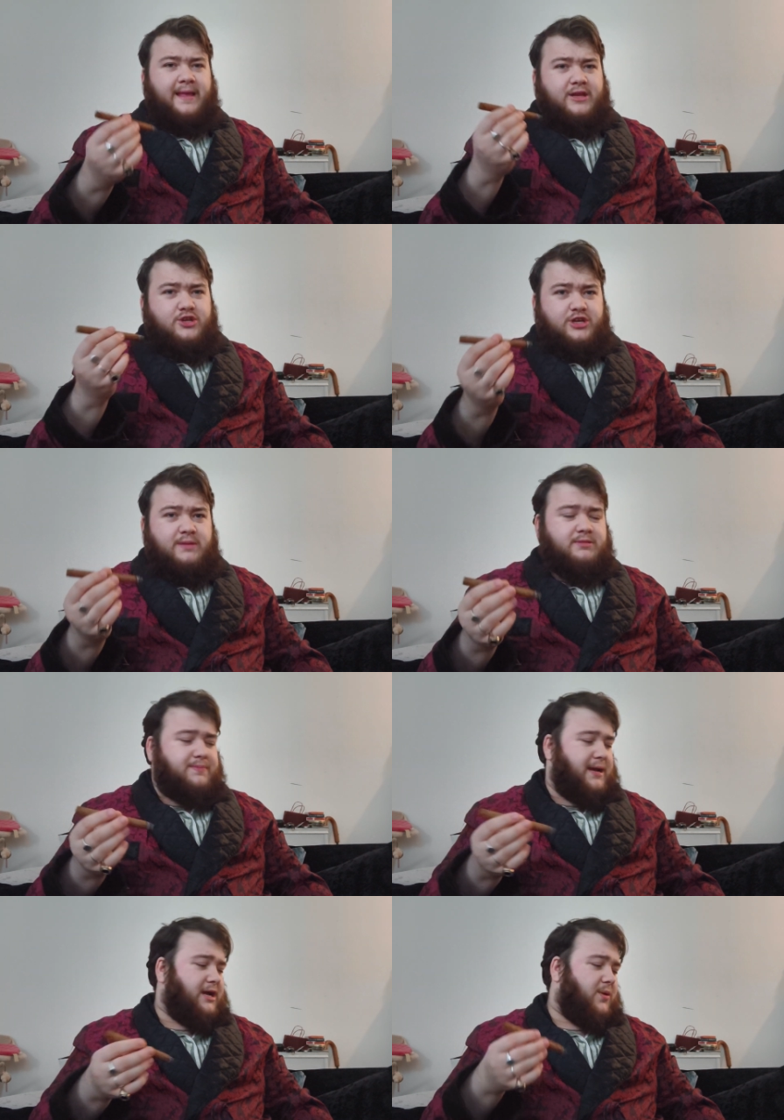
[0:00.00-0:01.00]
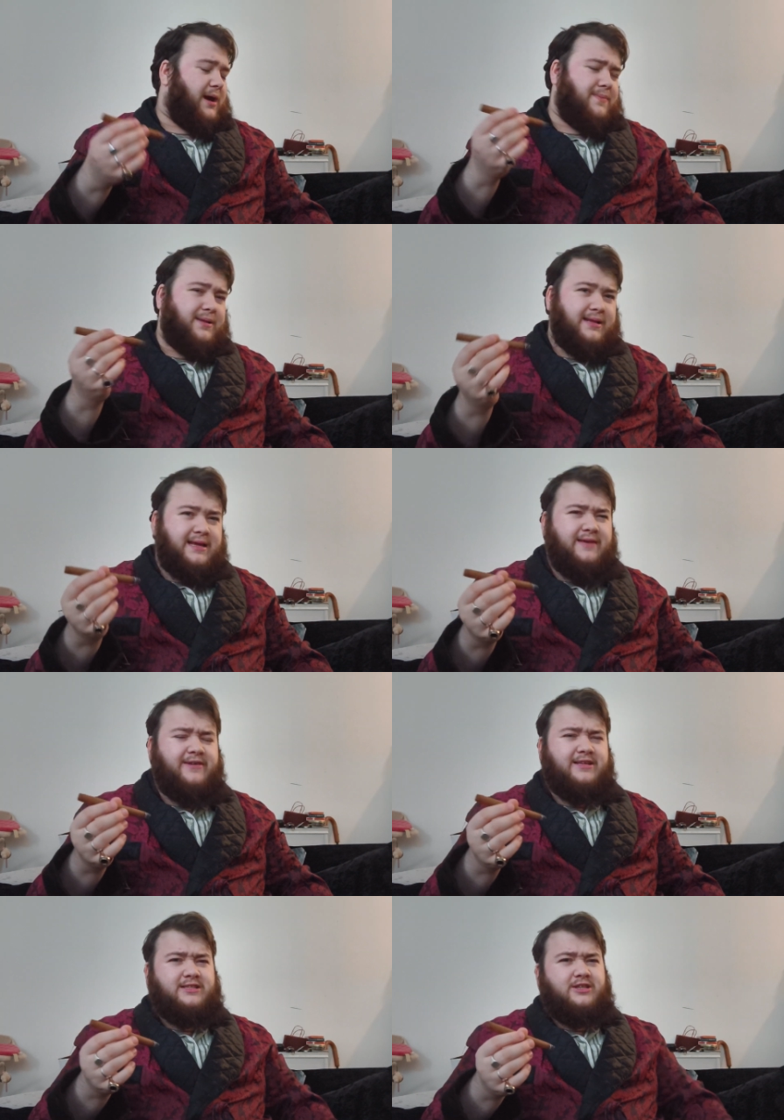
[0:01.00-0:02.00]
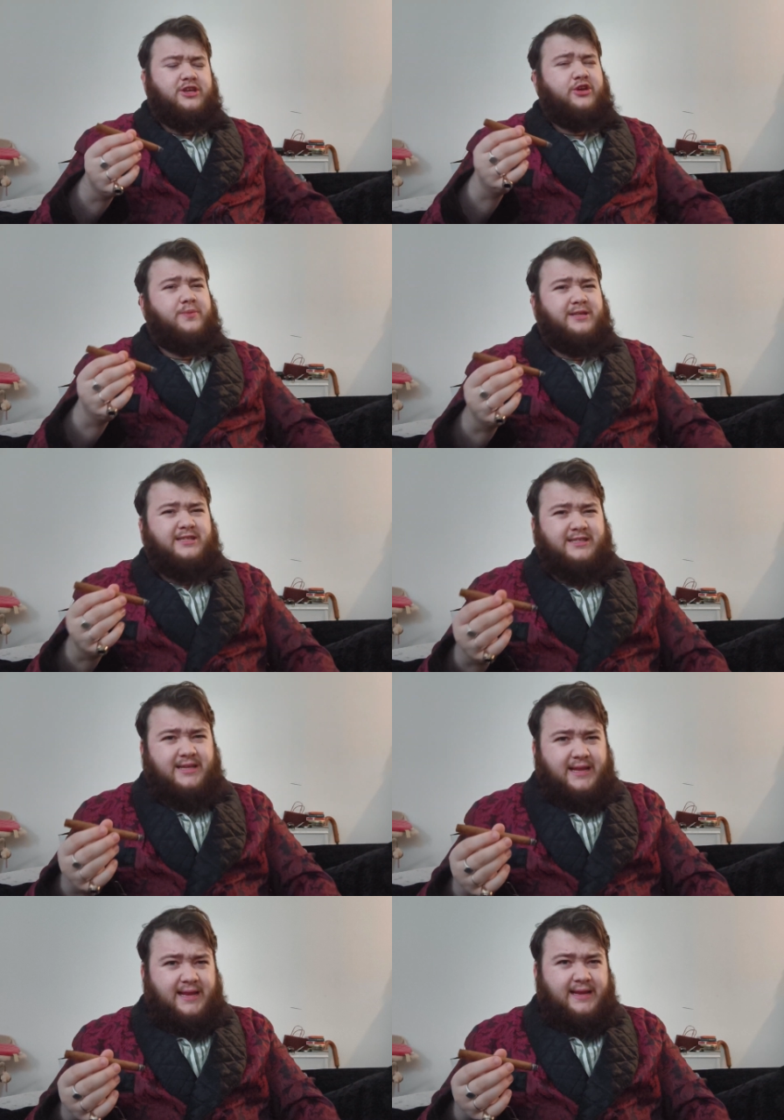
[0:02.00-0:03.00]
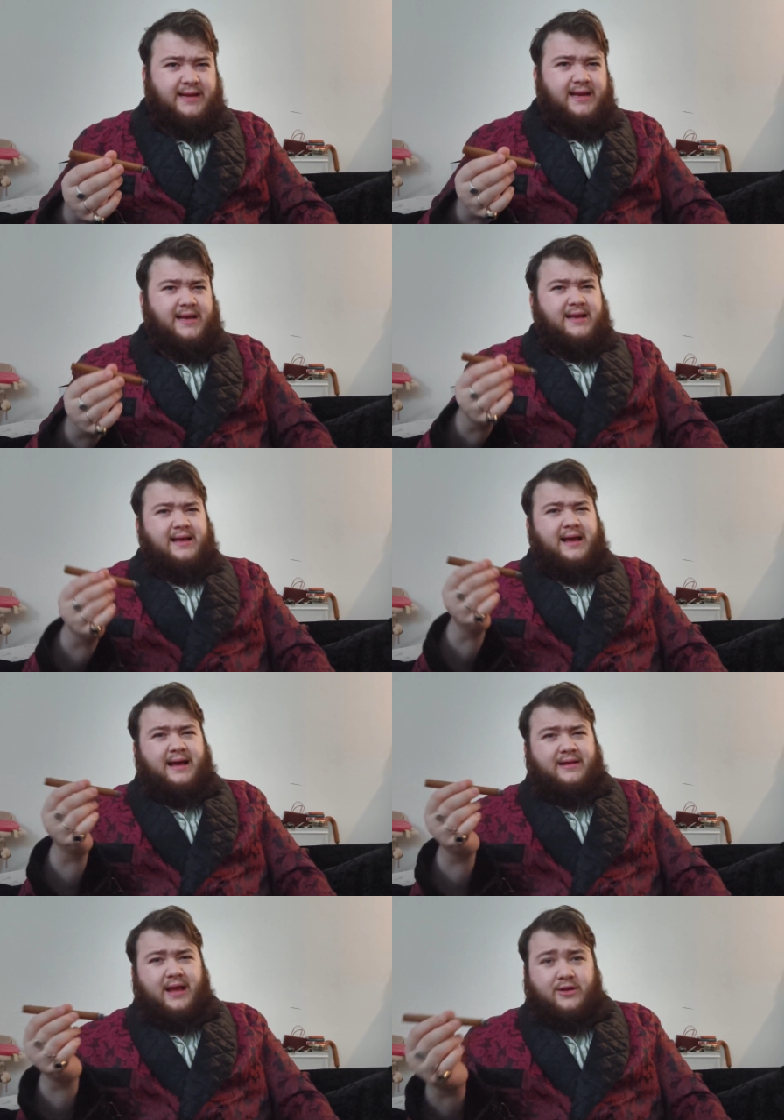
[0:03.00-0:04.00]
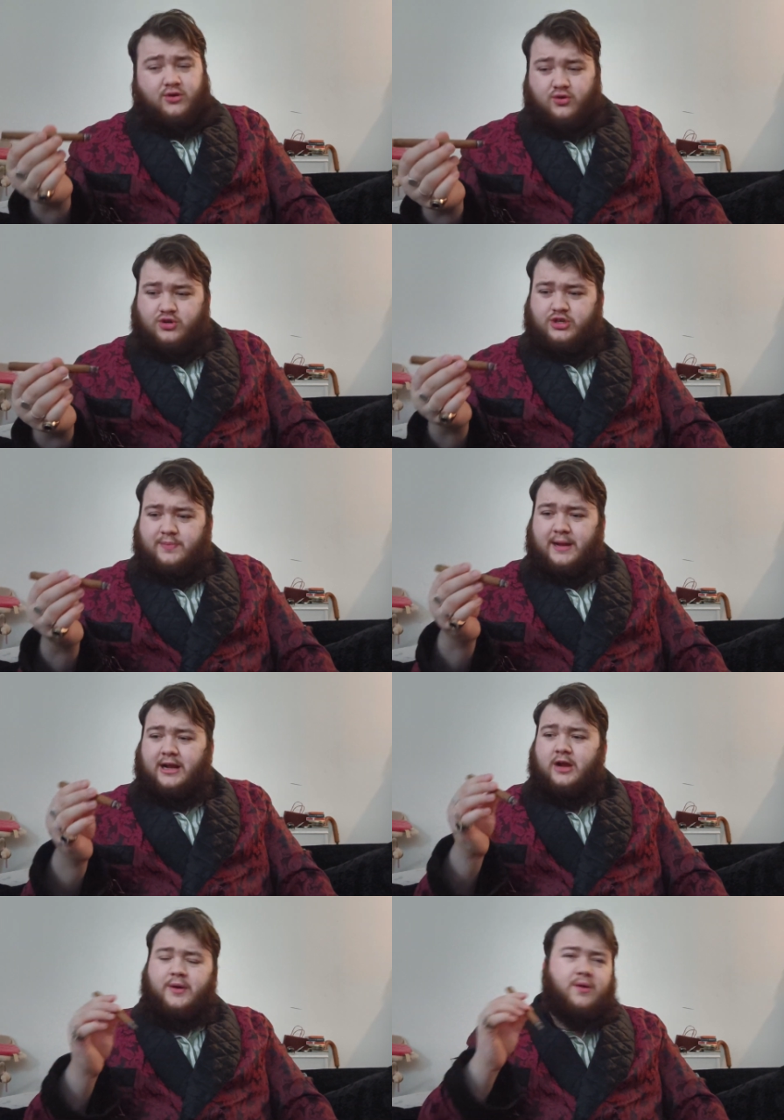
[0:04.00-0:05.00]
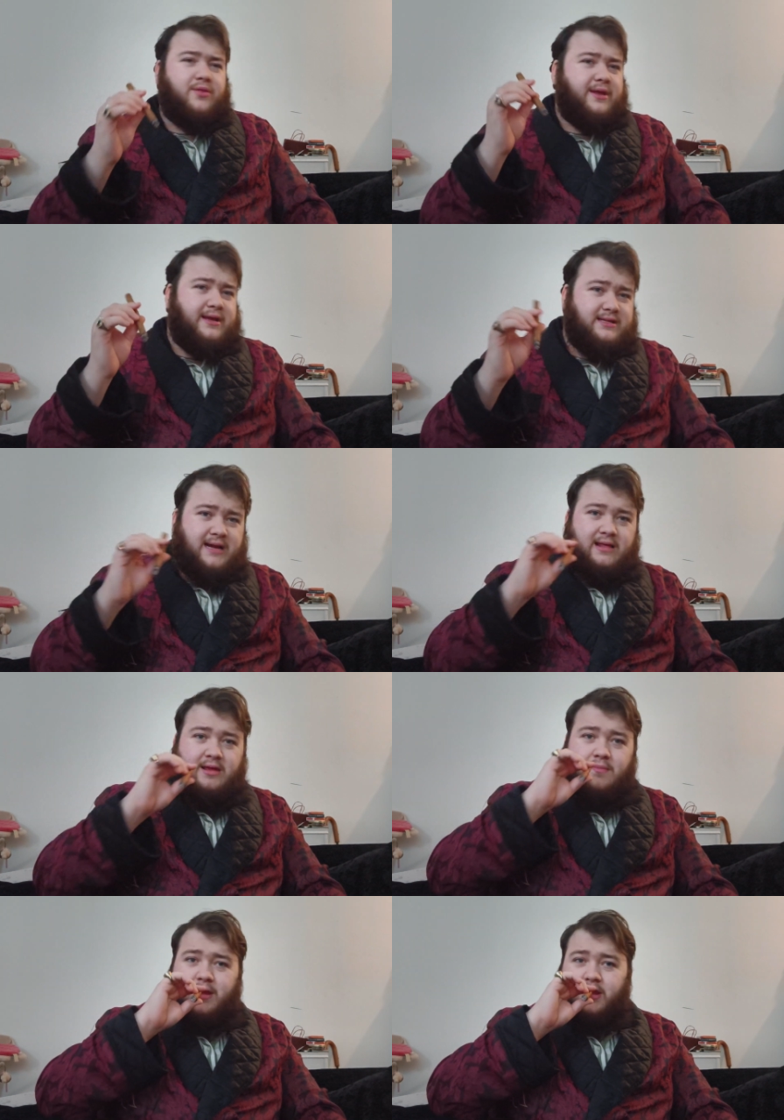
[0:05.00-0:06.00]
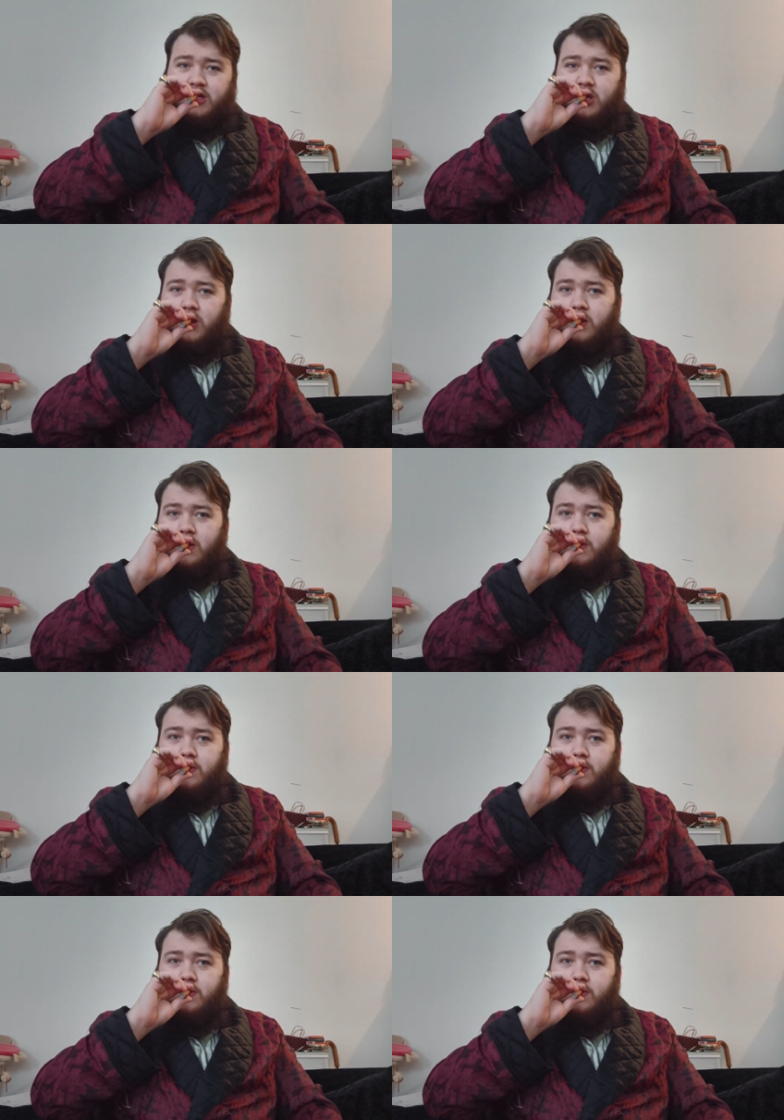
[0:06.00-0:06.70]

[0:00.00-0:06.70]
It's cheap tobacco. I believe it's Cuban seed and Dutch tobacco. I don't think it's anything major.